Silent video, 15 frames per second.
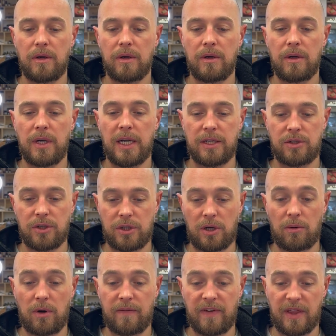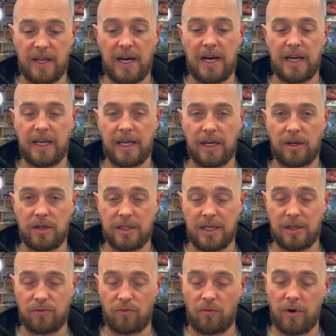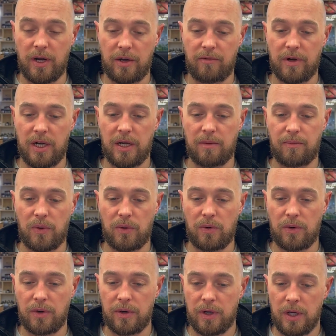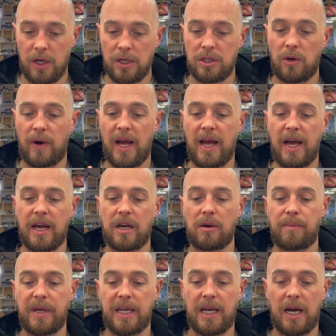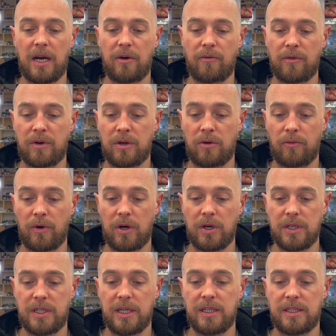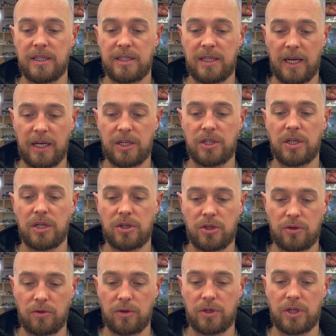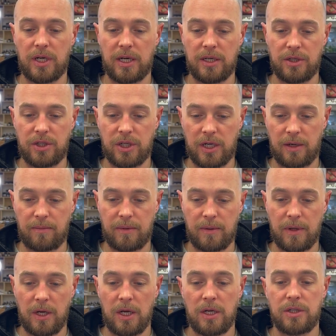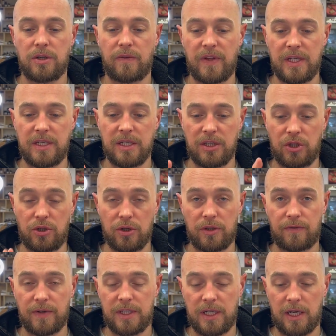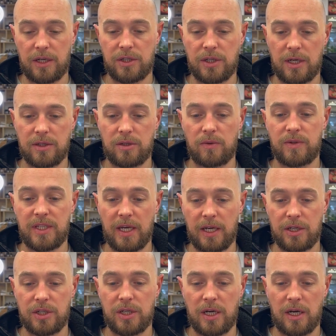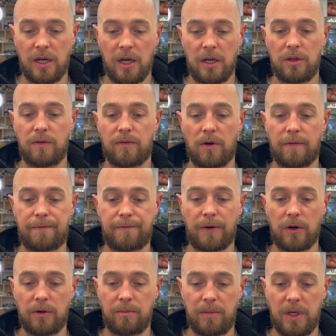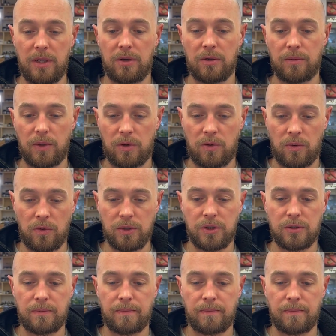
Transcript: let's just go over that again, because that's really, really important. So hair can be categorized into texture, structure, and shape. So this is just for texture. So texture, you've got fine, medium, and coarse.